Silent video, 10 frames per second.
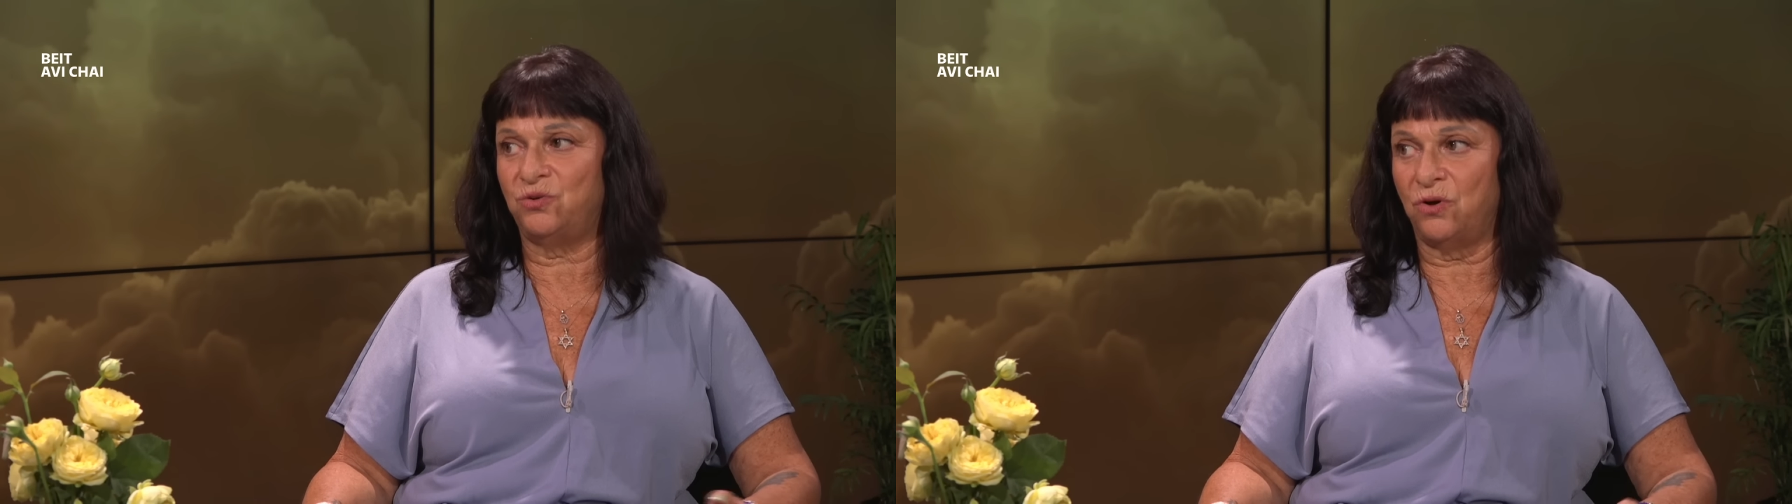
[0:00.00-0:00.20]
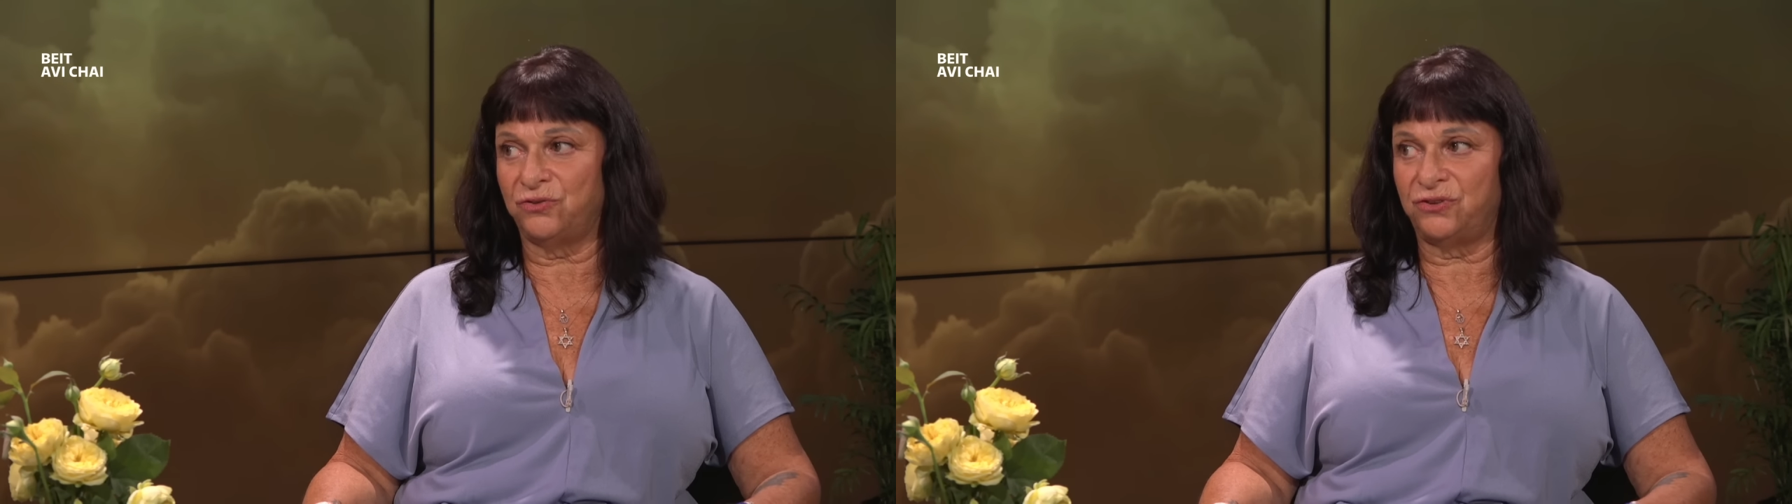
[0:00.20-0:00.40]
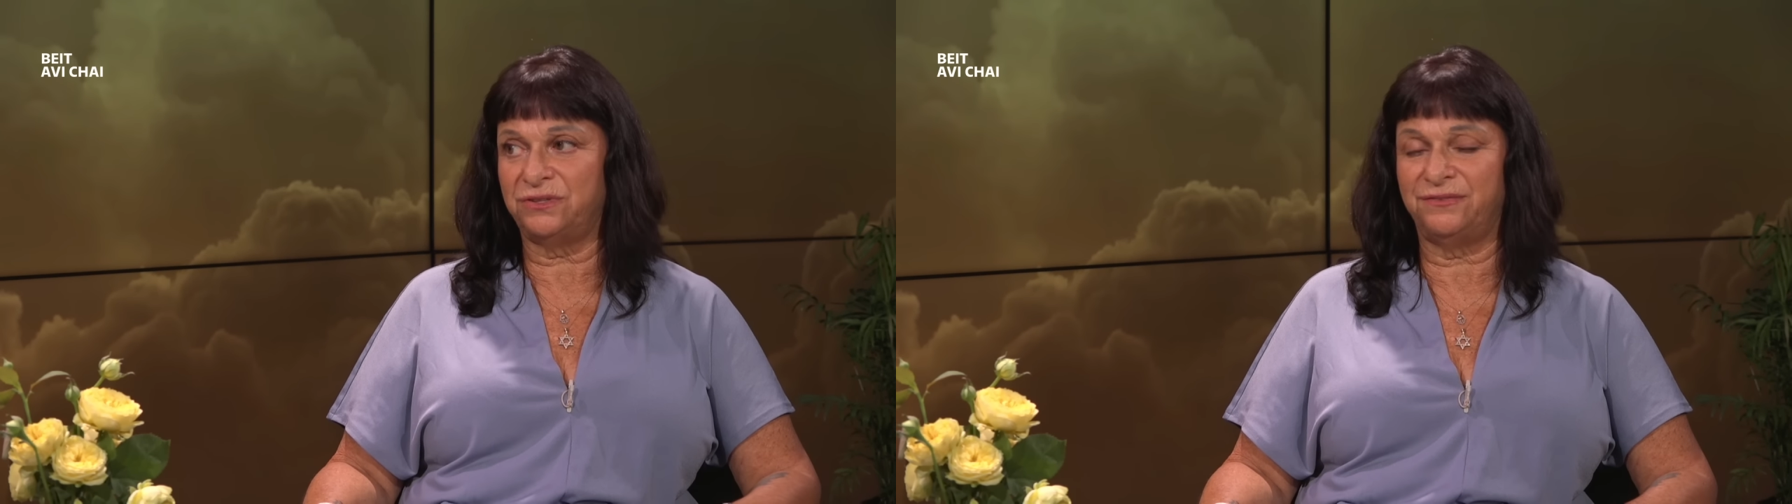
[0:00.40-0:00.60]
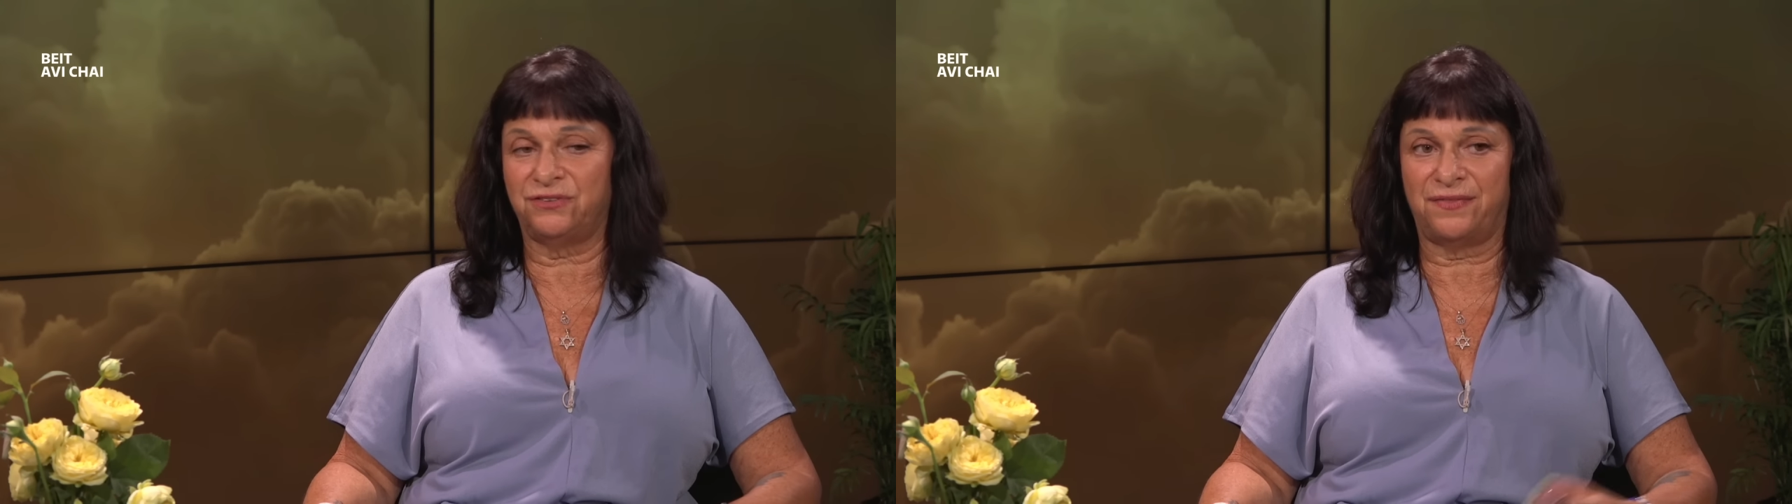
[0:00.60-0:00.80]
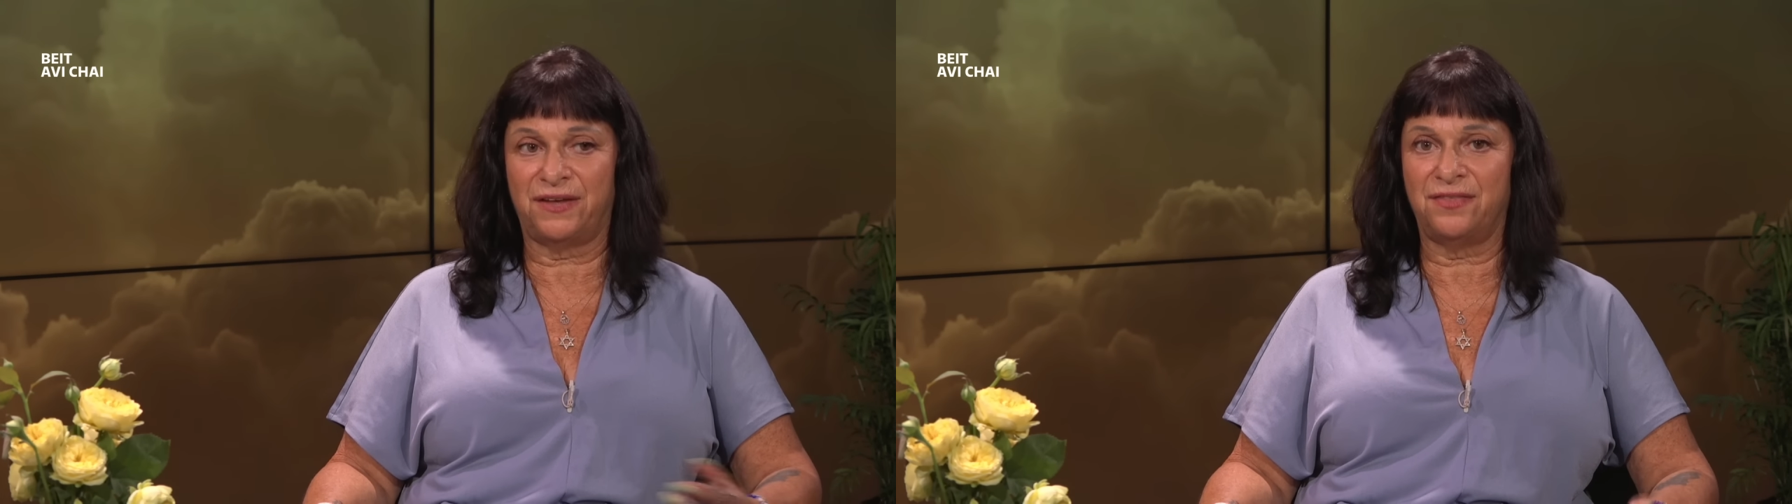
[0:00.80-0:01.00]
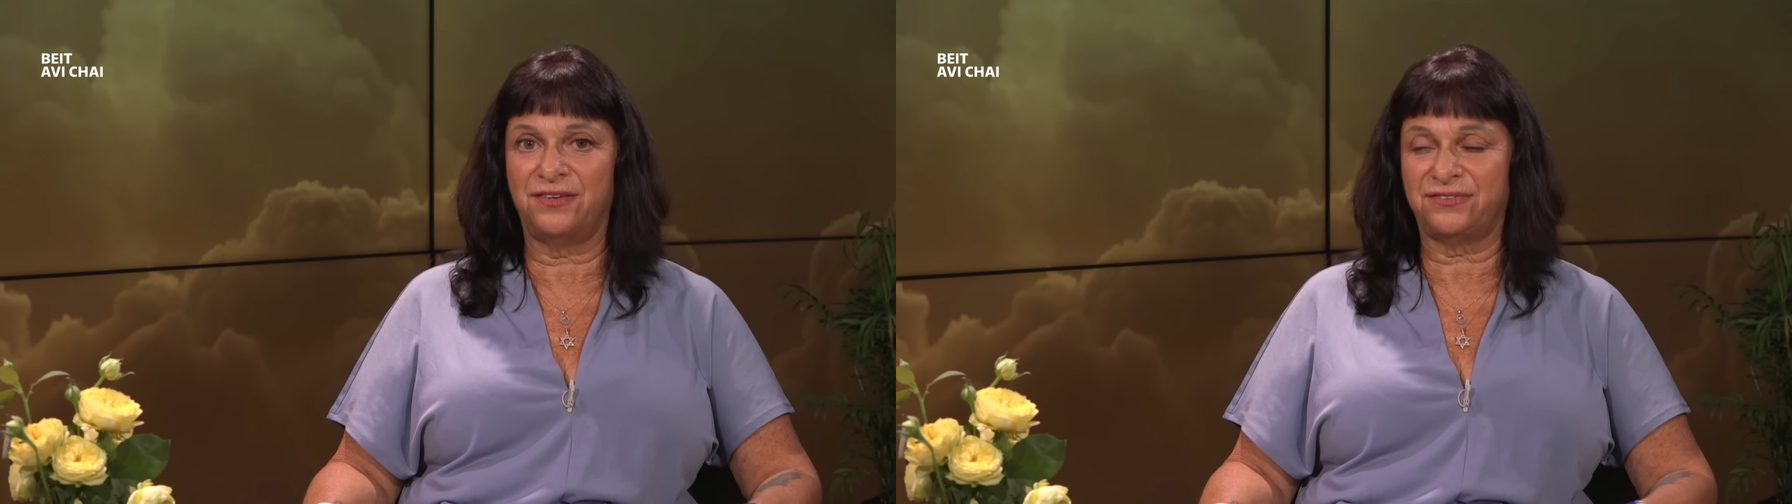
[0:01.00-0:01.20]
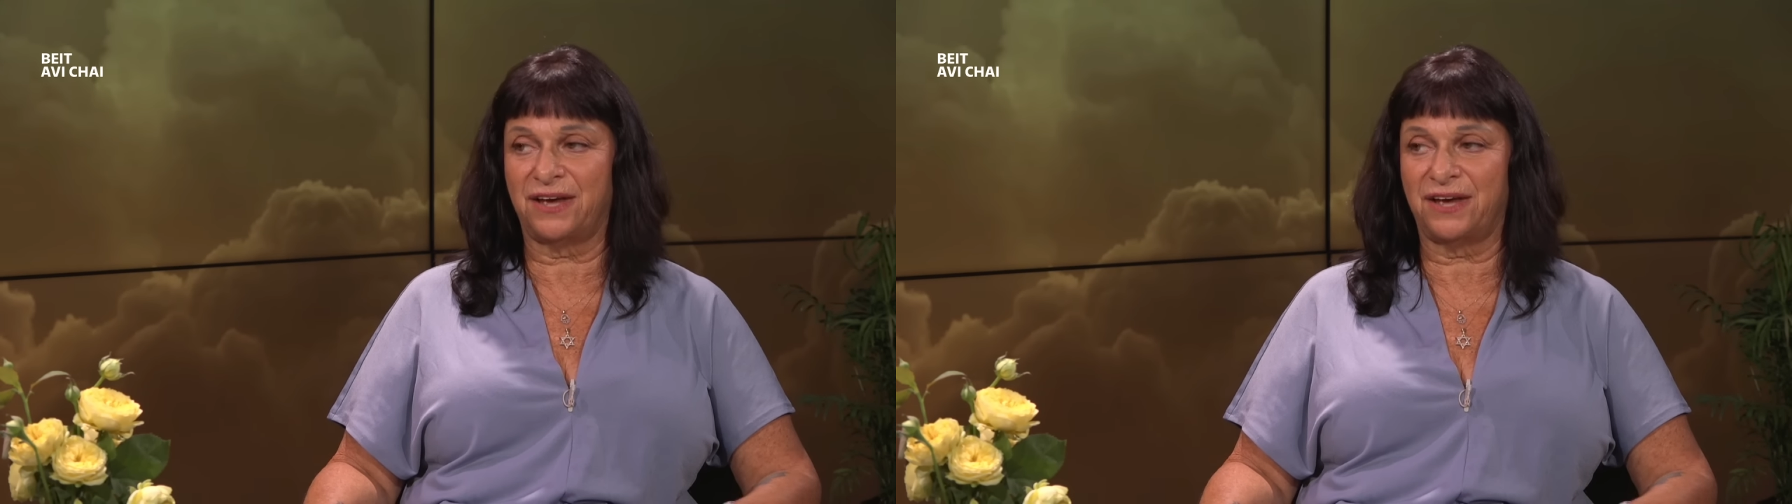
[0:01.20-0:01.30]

who also lives on the other